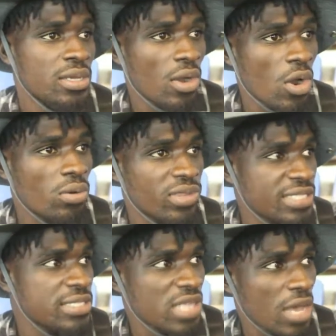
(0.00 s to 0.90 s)
or
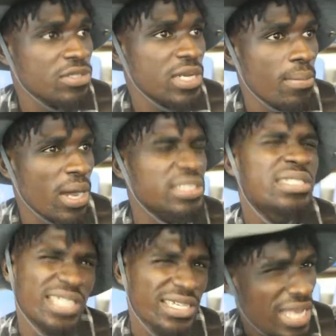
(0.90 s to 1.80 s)
30,000 a month,
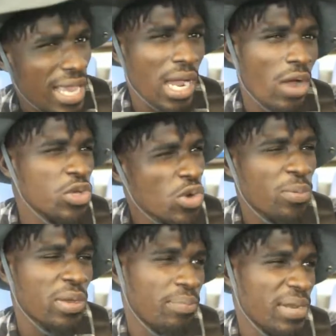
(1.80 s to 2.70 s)
just like how
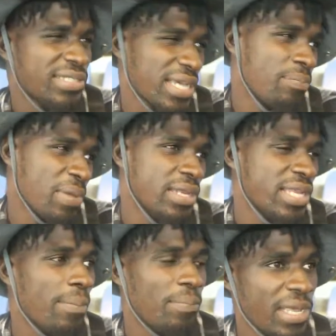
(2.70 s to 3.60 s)
European players are paying
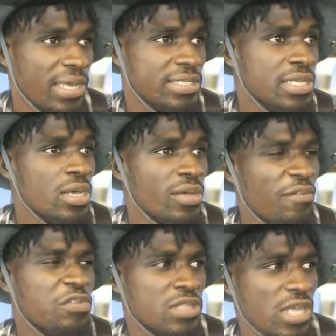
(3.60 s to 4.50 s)
their players
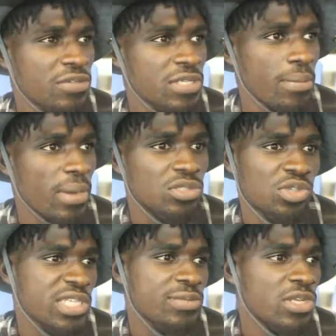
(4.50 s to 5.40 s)
50,000 a month.
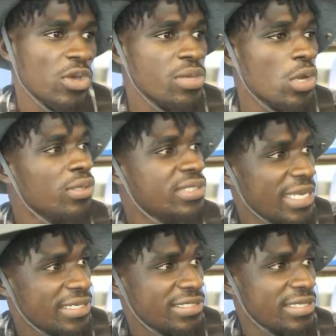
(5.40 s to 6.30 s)
Trust me, they'll be
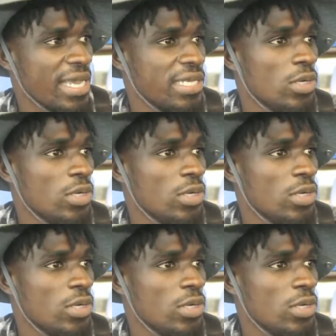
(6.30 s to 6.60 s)
content and